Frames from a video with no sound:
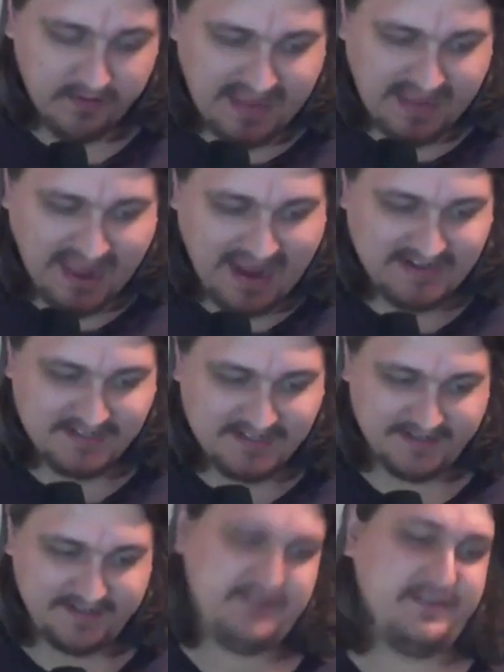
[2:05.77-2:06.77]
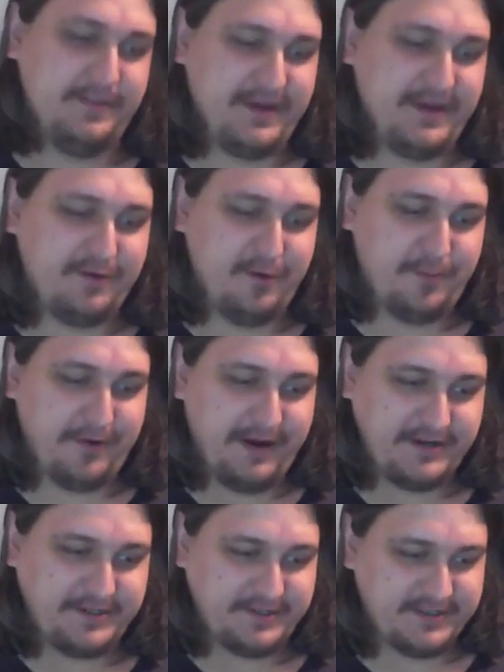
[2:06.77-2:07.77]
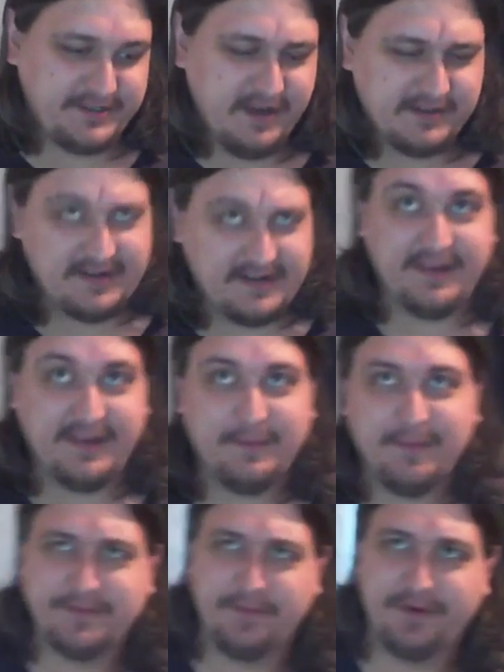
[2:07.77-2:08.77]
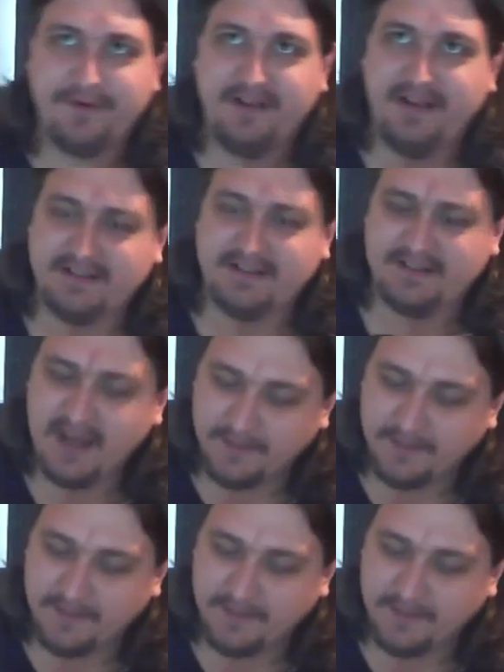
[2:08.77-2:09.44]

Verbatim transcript: They hated the big corporations because another thing most people don't realize is